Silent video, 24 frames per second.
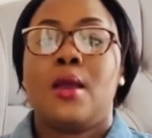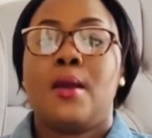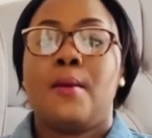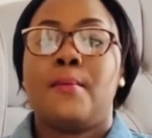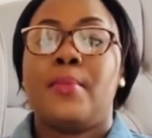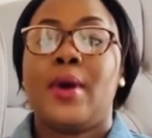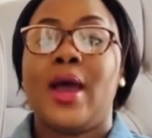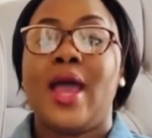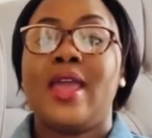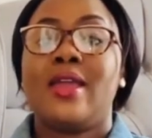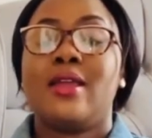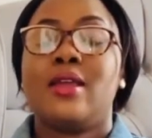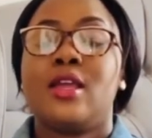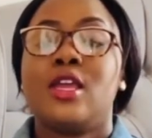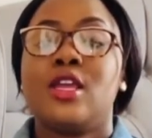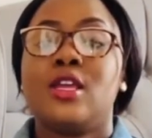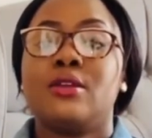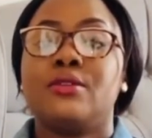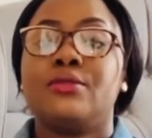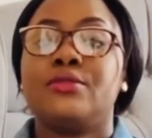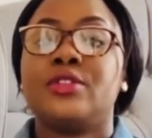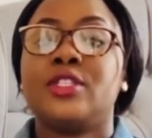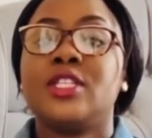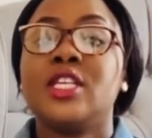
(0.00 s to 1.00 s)
by
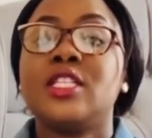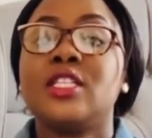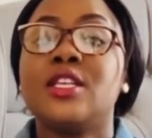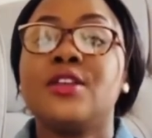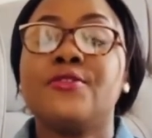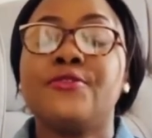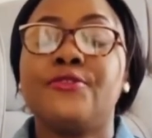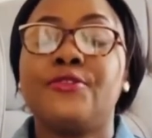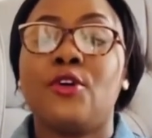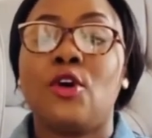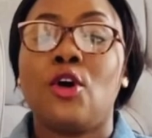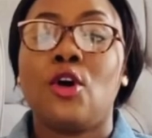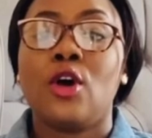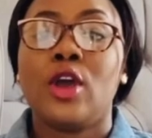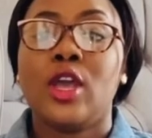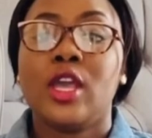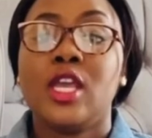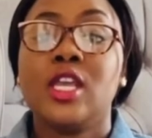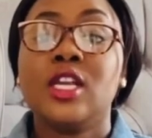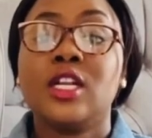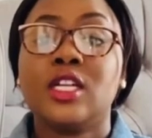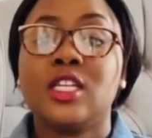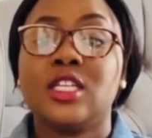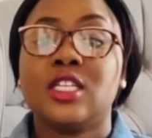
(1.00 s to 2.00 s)
sitting for
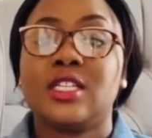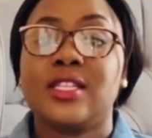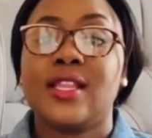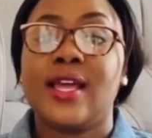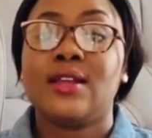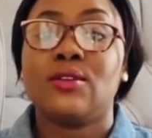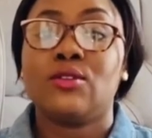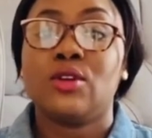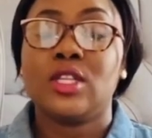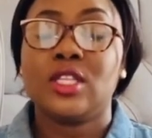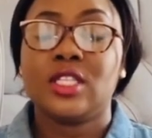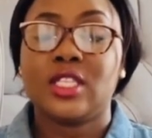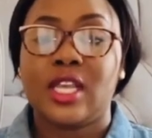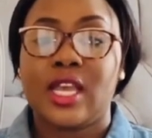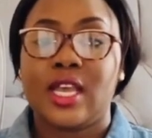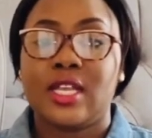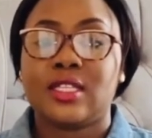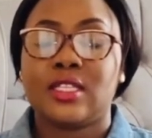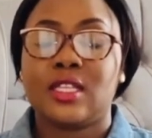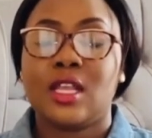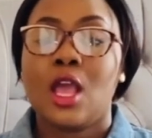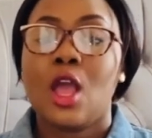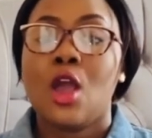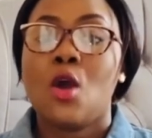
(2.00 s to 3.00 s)
English language
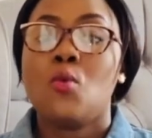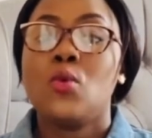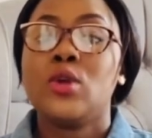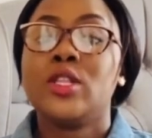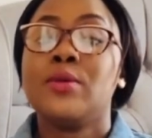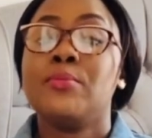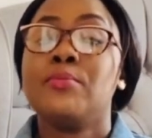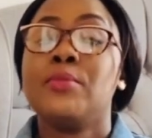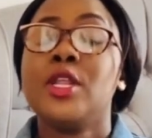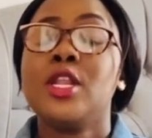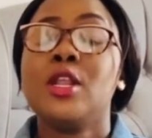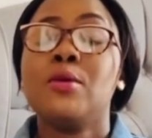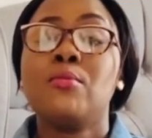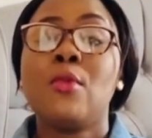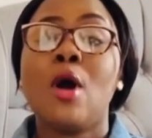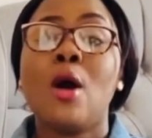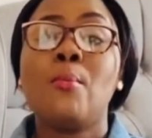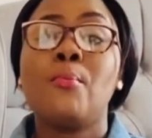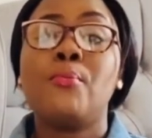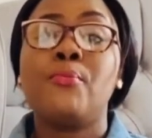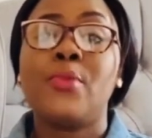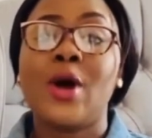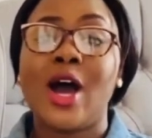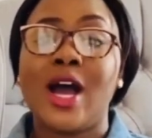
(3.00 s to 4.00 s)
test with a
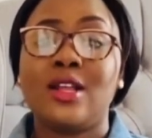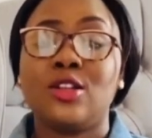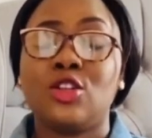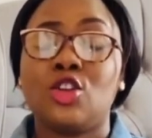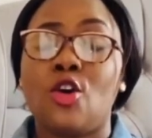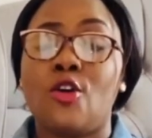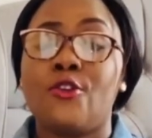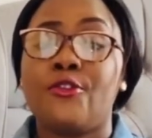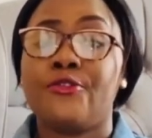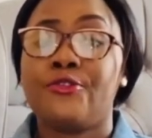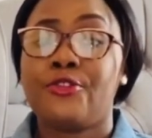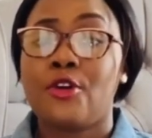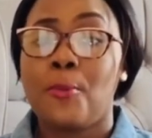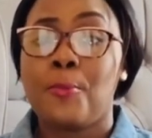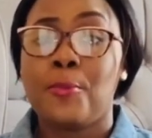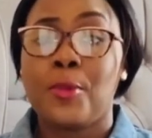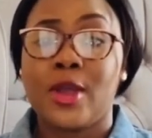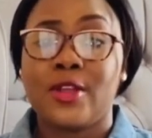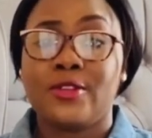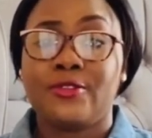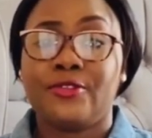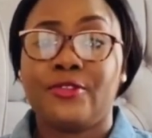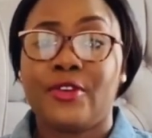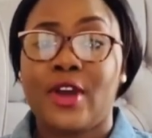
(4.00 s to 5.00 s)
minimum band of
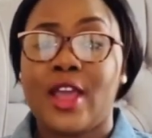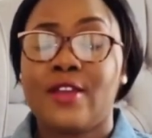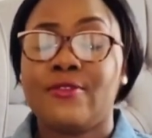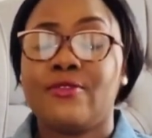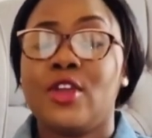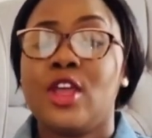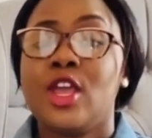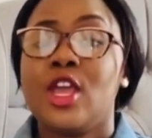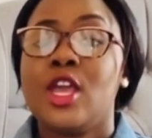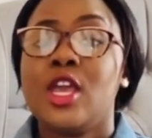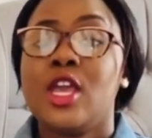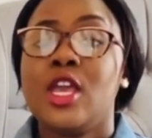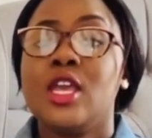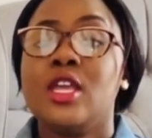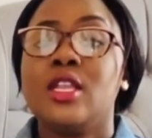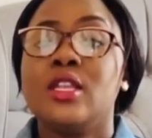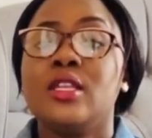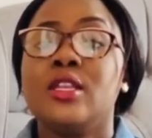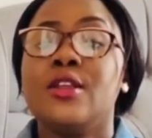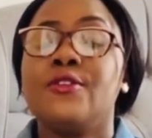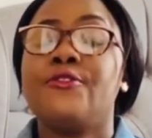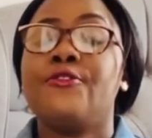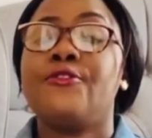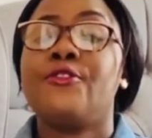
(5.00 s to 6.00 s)
4.5
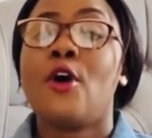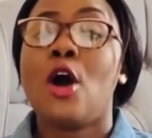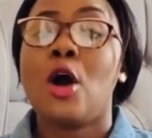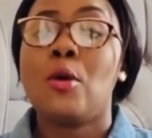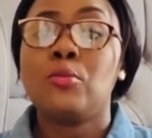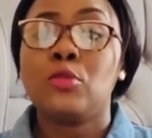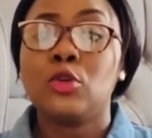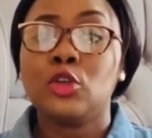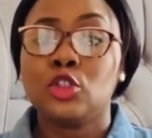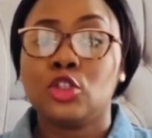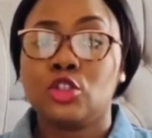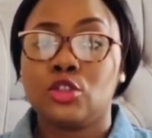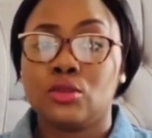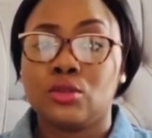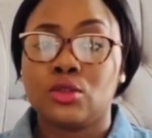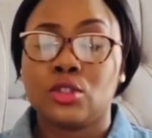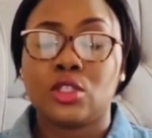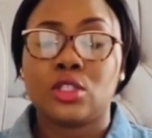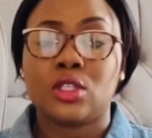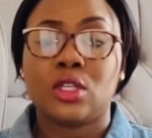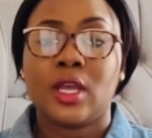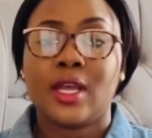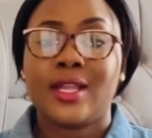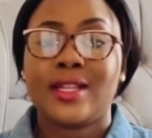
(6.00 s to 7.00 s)
in the 4
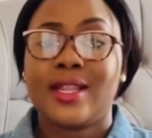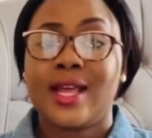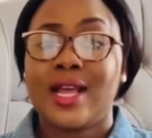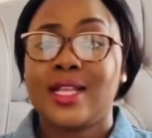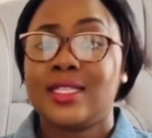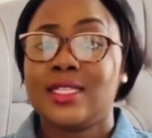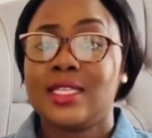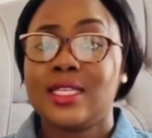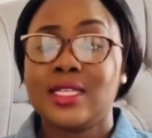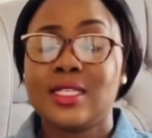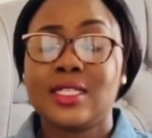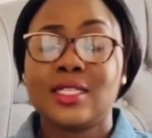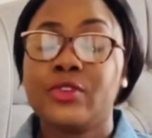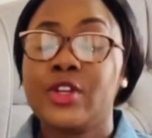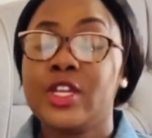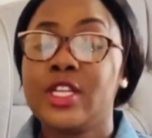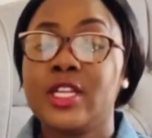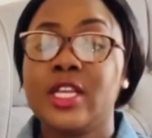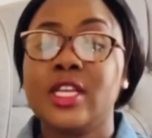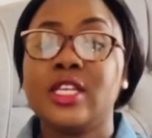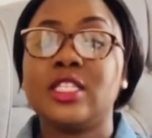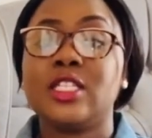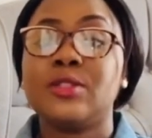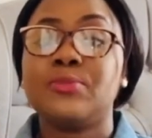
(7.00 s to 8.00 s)
modules, that is
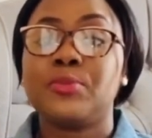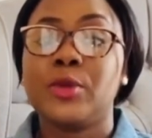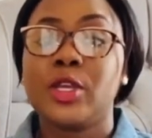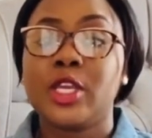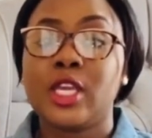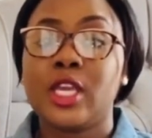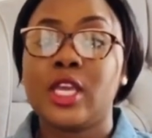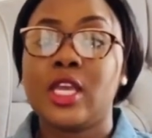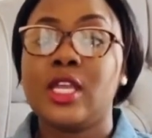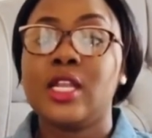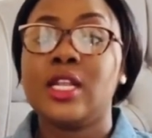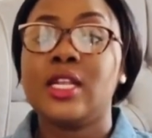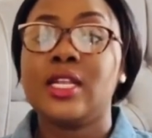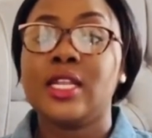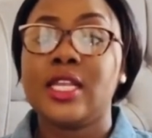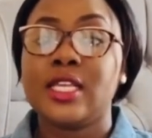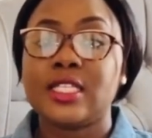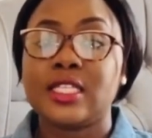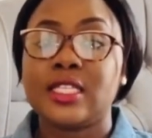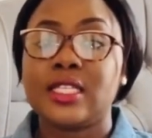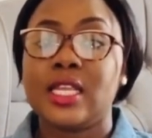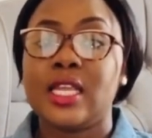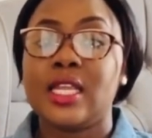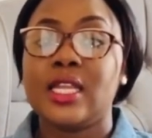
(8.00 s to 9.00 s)
reading, speaking,
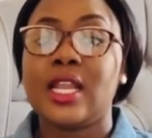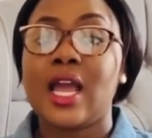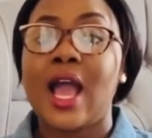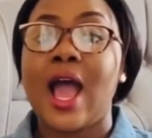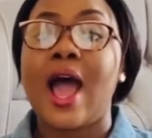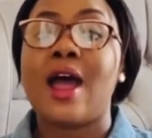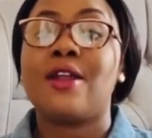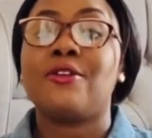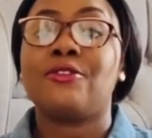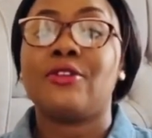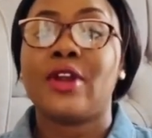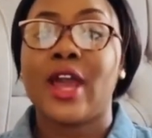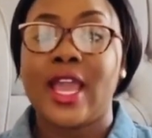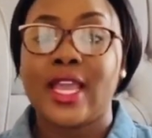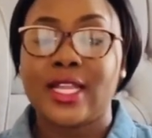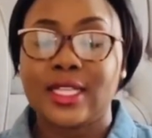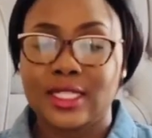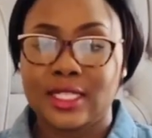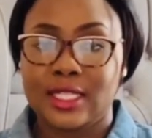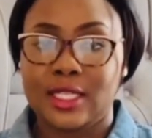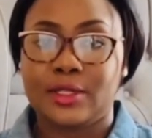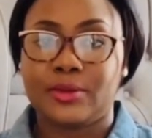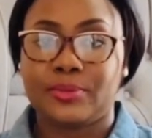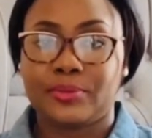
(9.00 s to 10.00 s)
listening, and
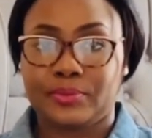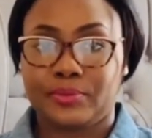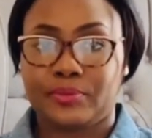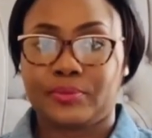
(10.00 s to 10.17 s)
writing.